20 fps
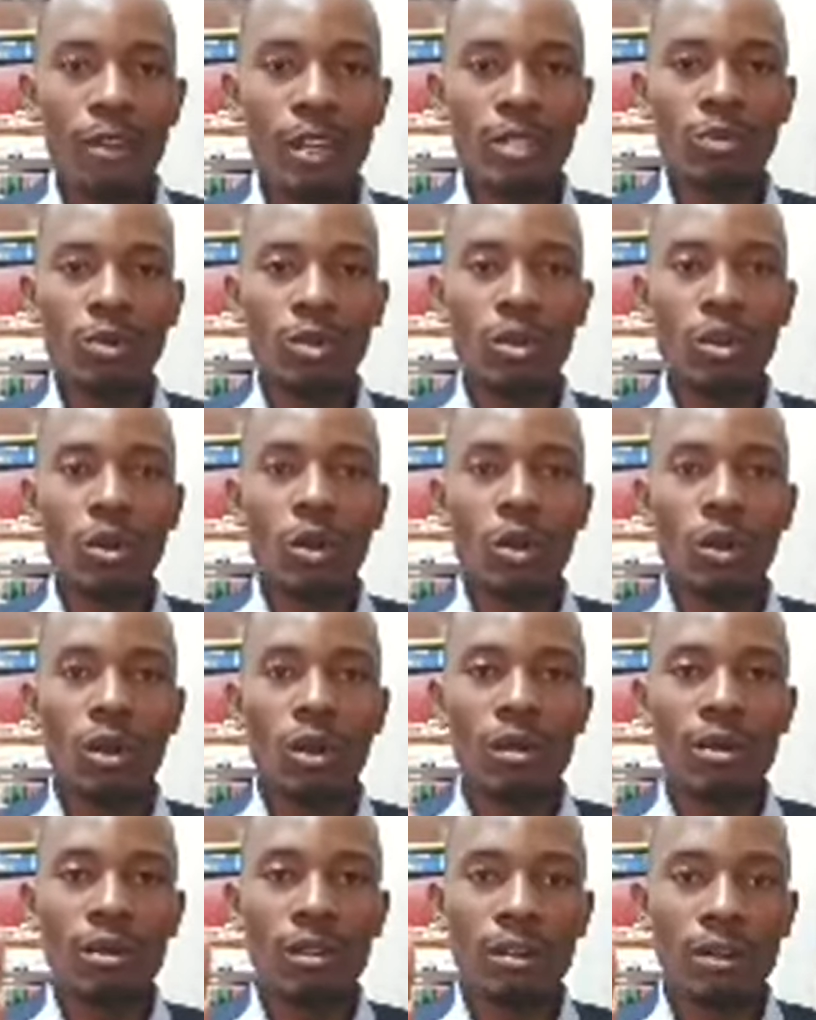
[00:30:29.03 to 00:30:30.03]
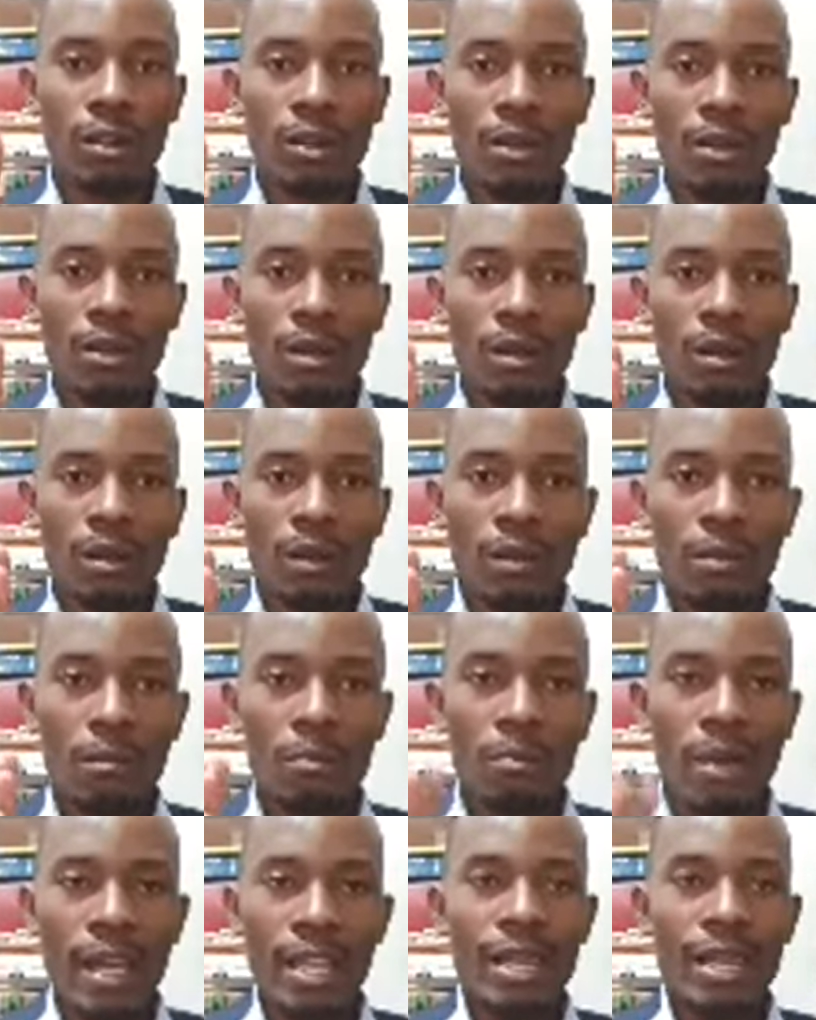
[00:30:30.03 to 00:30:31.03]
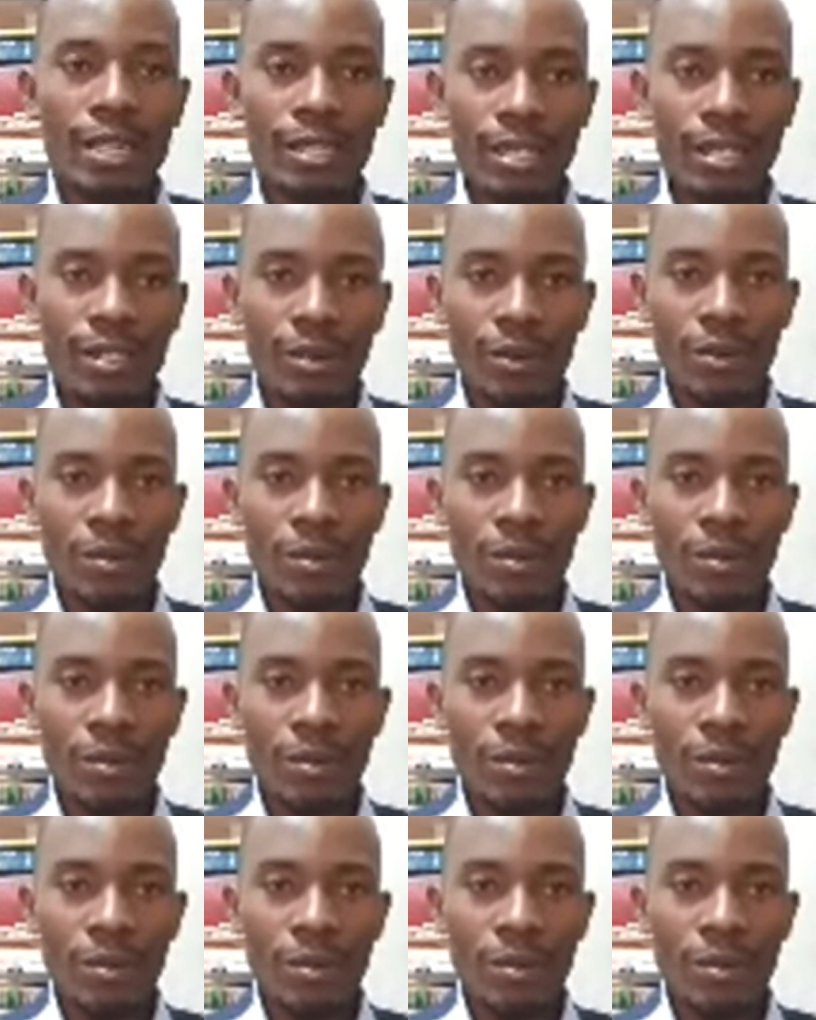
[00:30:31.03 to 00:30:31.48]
we call bilateral.